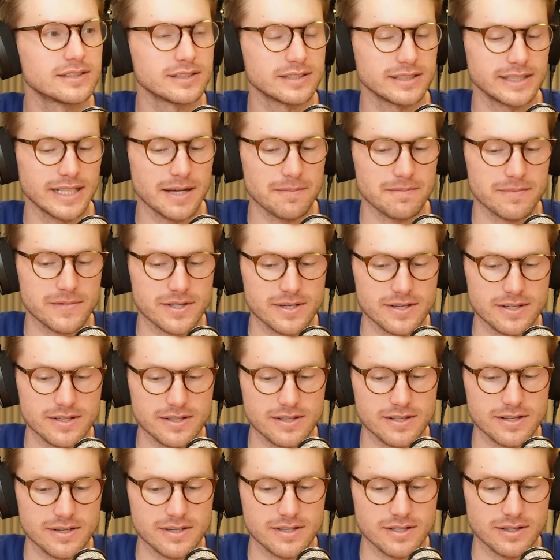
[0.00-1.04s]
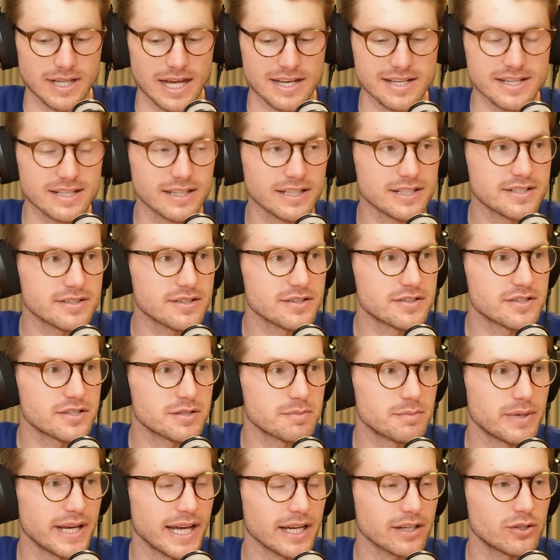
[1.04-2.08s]
Yep, the London-listed
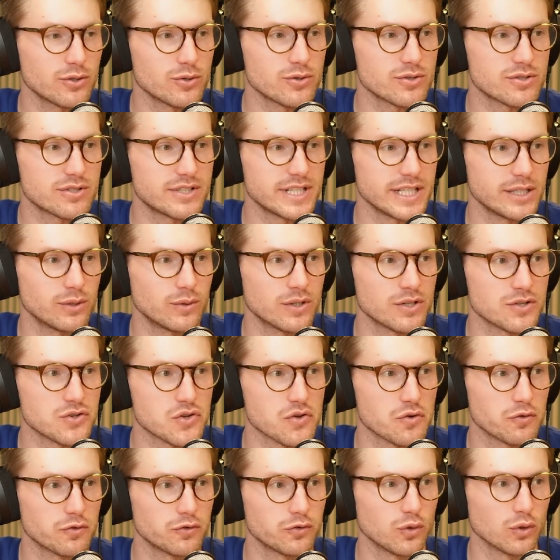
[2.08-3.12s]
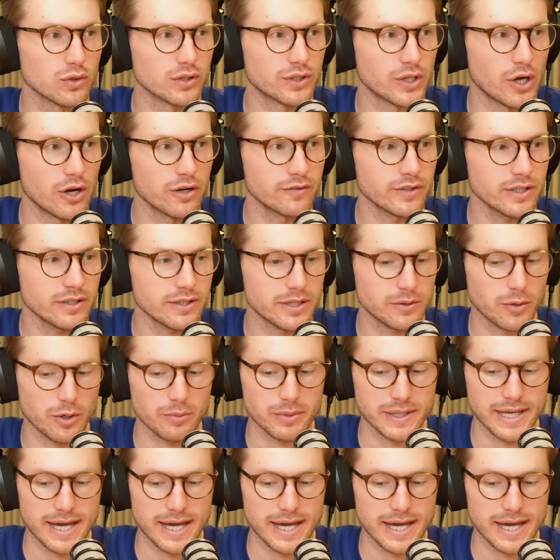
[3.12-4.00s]
SPAC whose deal has fallen over. They won't be